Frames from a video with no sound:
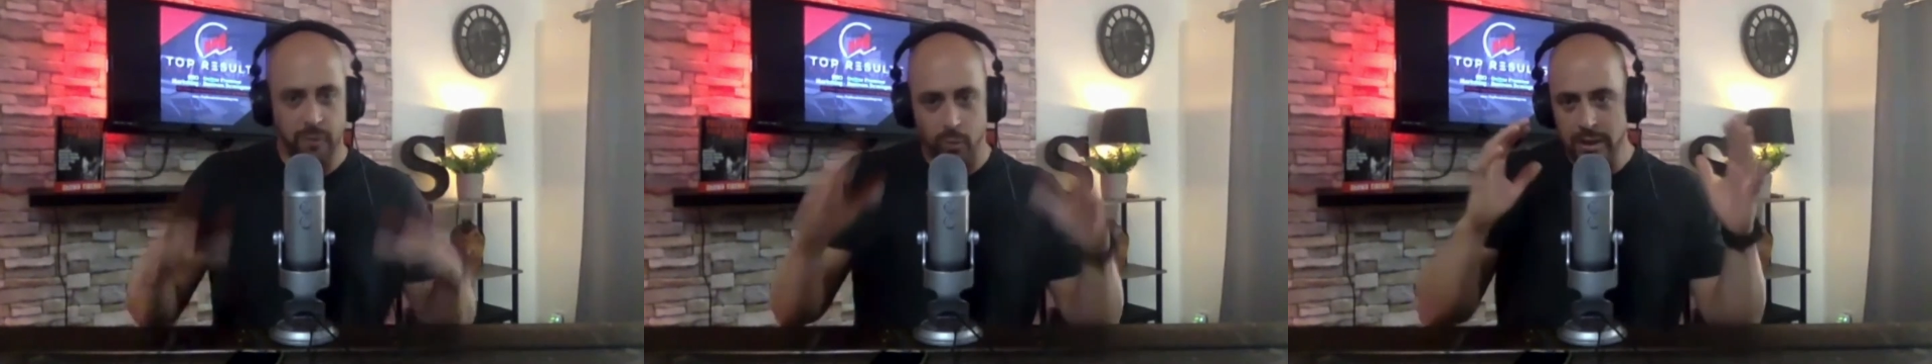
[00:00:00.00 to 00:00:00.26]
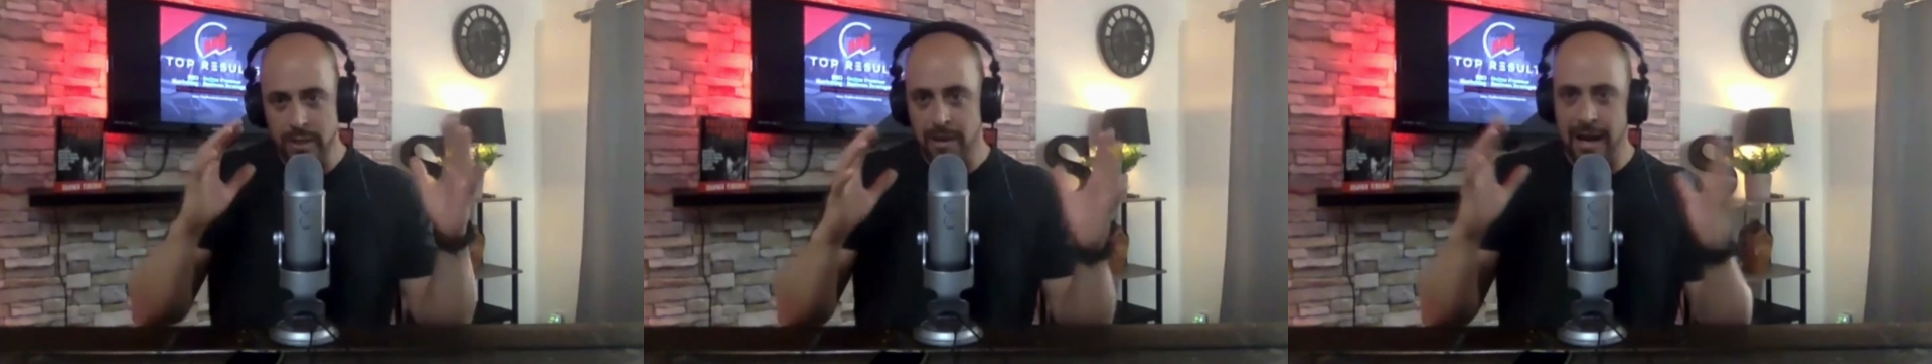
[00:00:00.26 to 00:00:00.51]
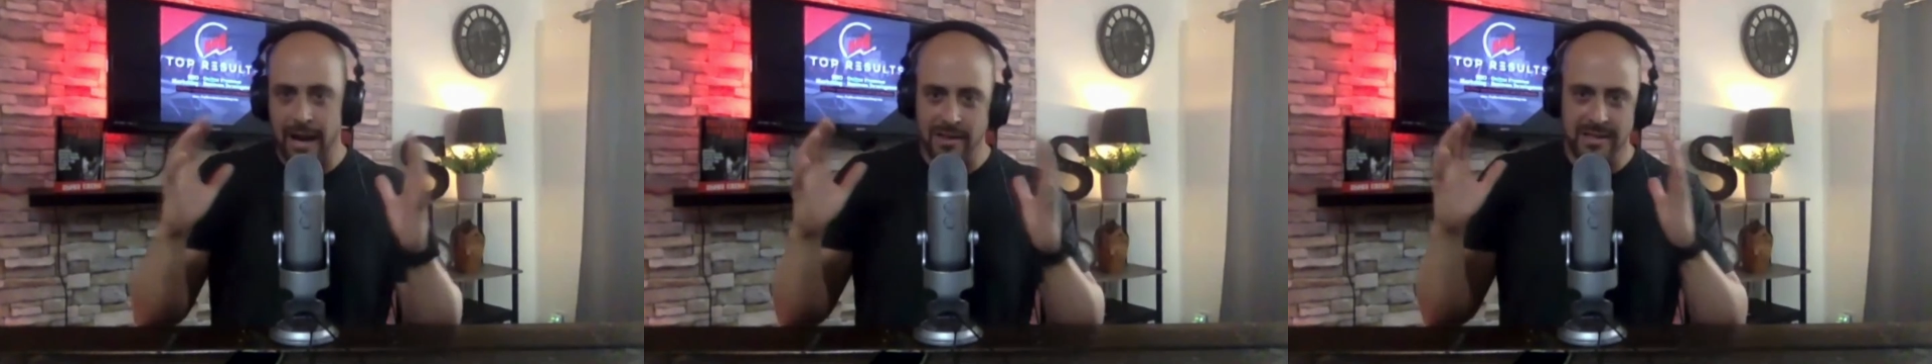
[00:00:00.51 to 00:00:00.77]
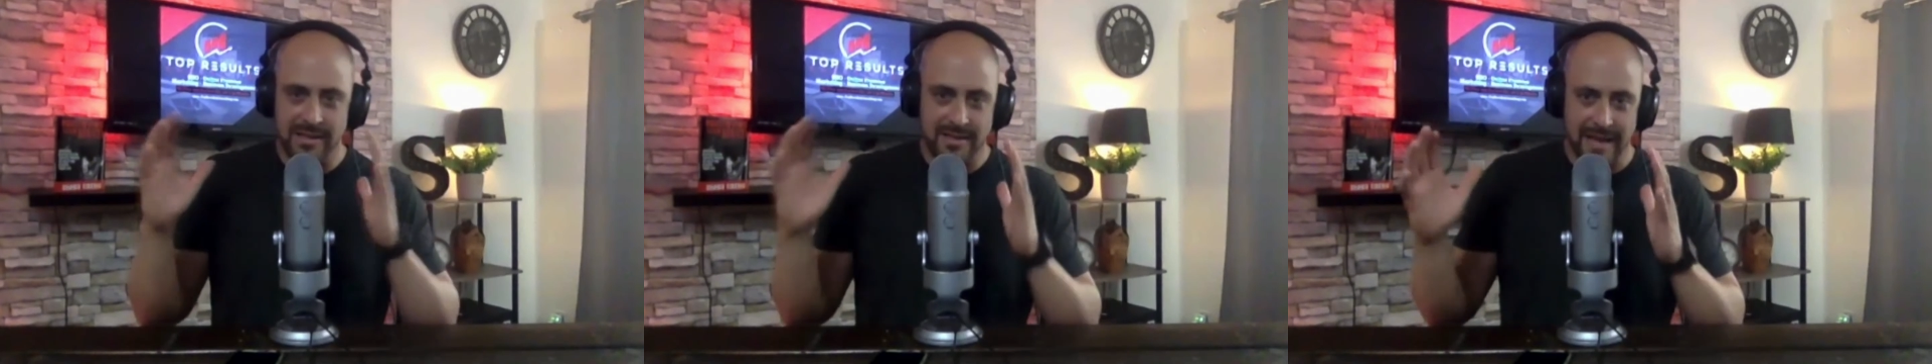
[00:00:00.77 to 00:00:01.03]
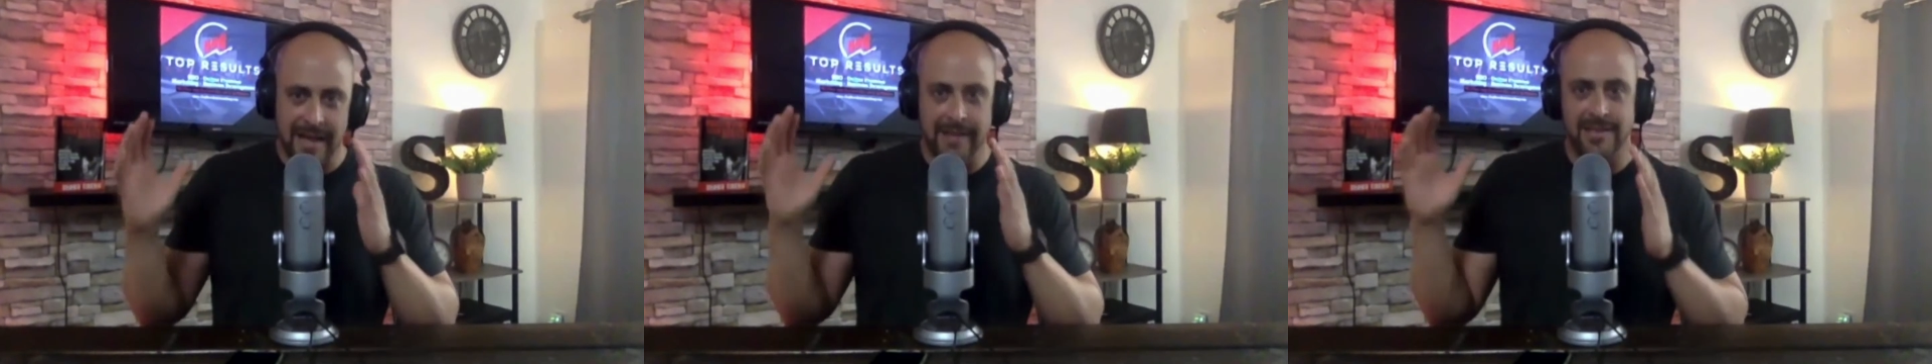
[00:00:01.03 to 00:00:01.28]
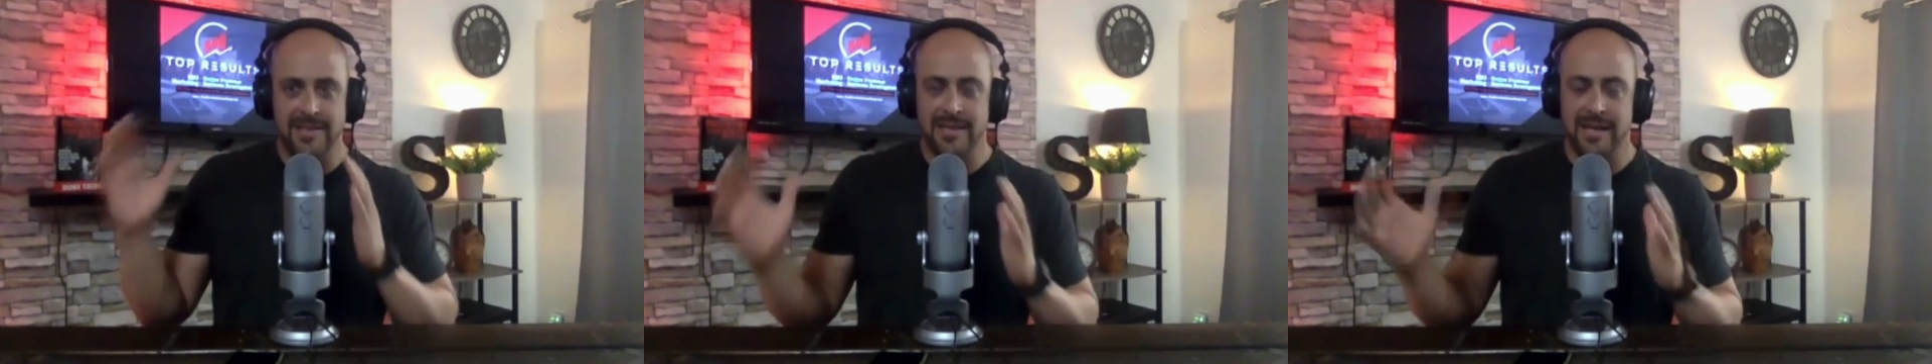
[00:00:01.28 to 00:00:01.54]
1 for We Buy
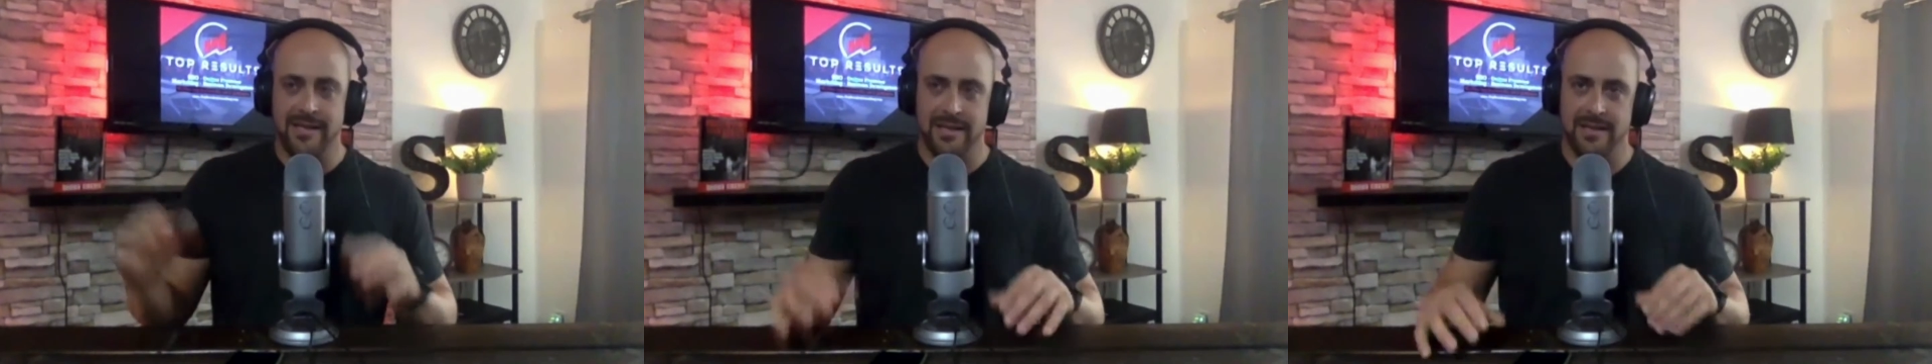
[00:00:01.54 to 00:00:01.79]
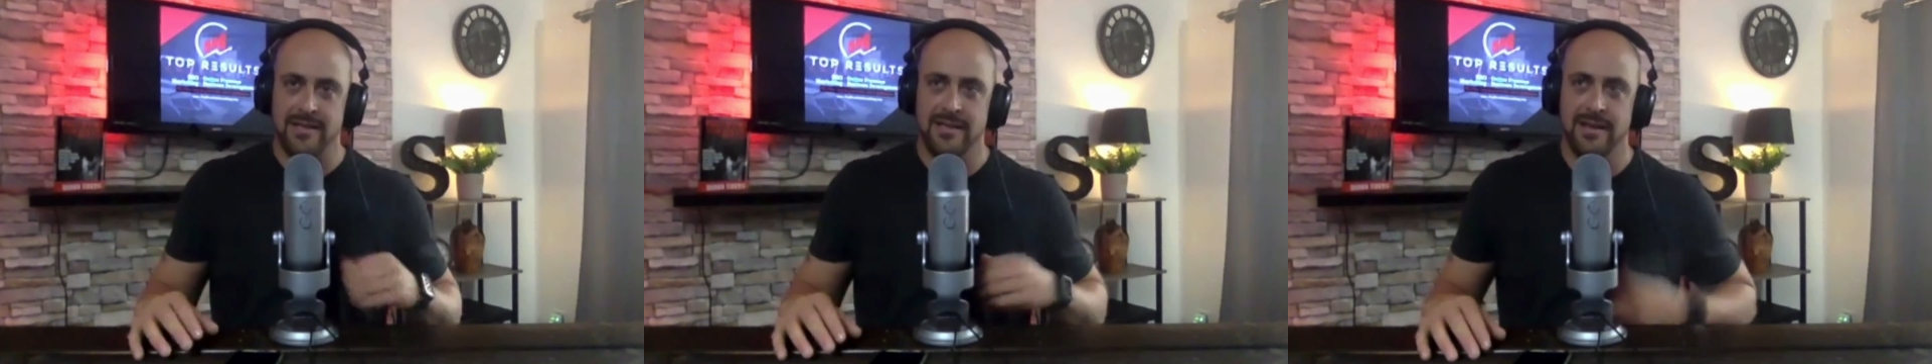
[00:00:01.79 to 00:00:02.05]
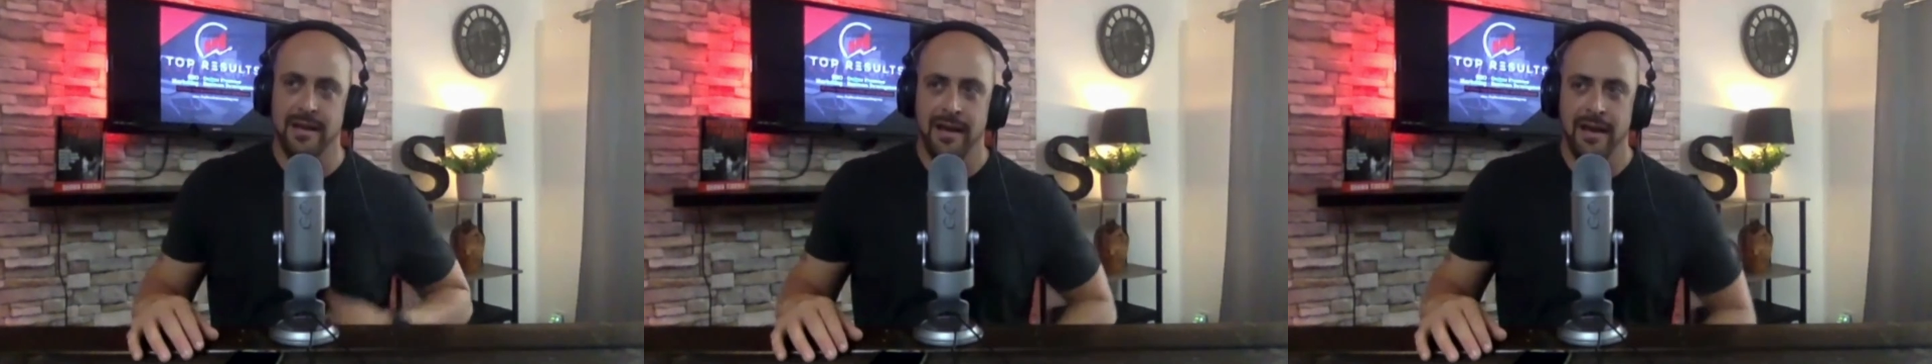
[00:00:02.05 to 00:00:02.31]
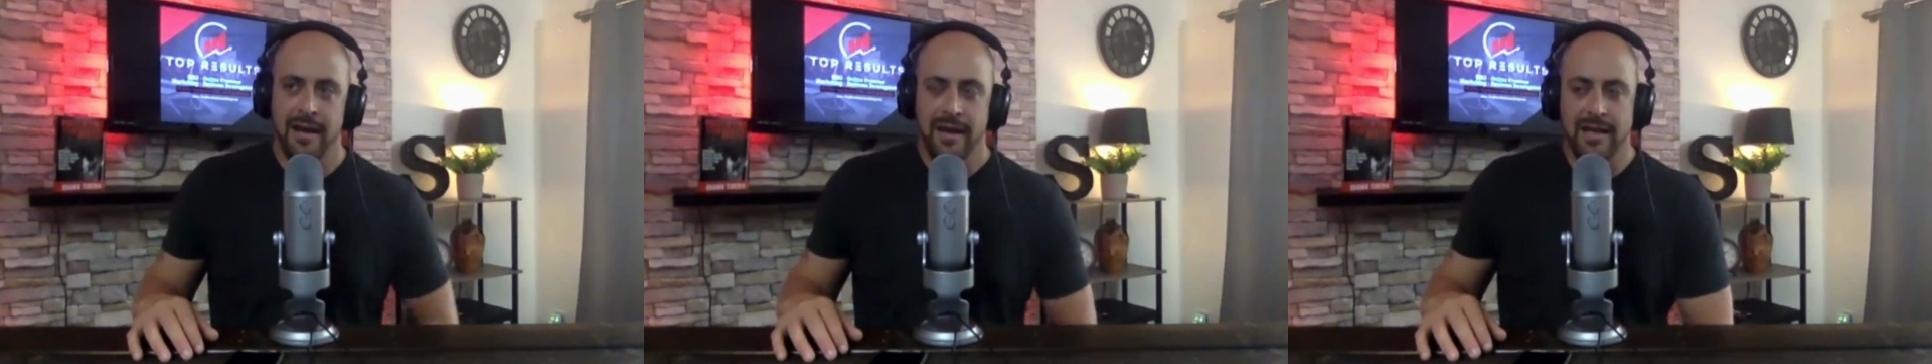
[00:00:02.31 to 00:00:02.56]
Houses, Dallas, Texas.